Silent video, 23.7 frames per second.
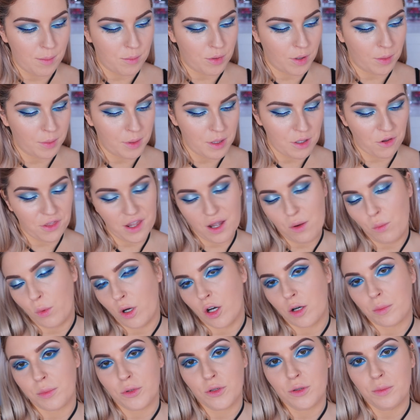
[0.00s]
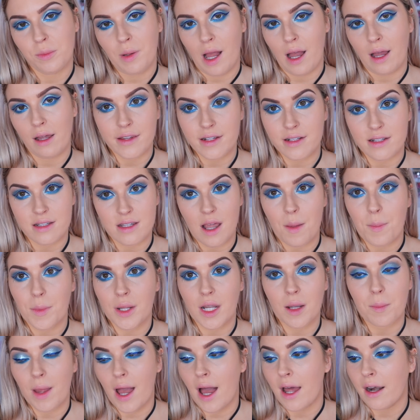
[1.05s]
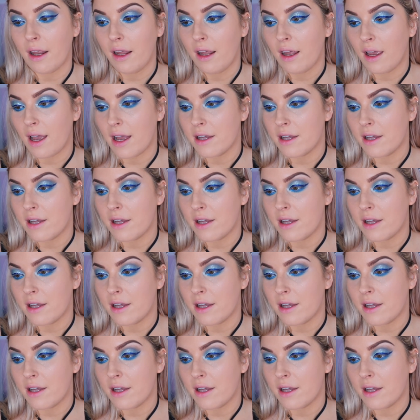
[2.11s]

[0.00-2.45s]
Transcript: and probably not that wearable, but there's something about it.